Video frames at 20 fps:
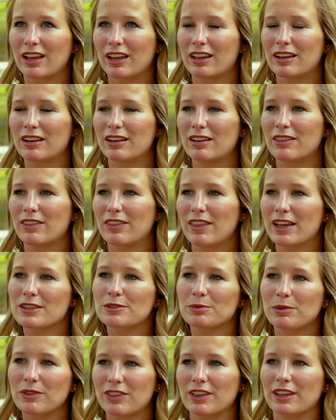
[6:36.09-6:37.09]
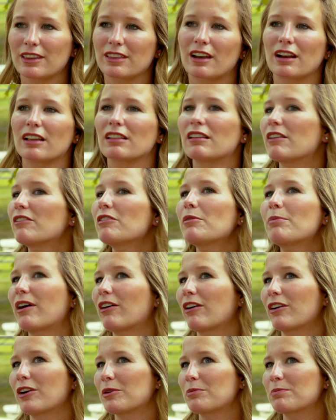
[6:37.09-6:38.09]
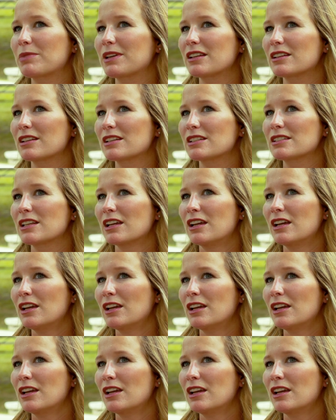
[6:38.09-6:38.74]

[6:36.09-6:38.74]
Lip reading: And that's one thing that I love about Heartbeat is,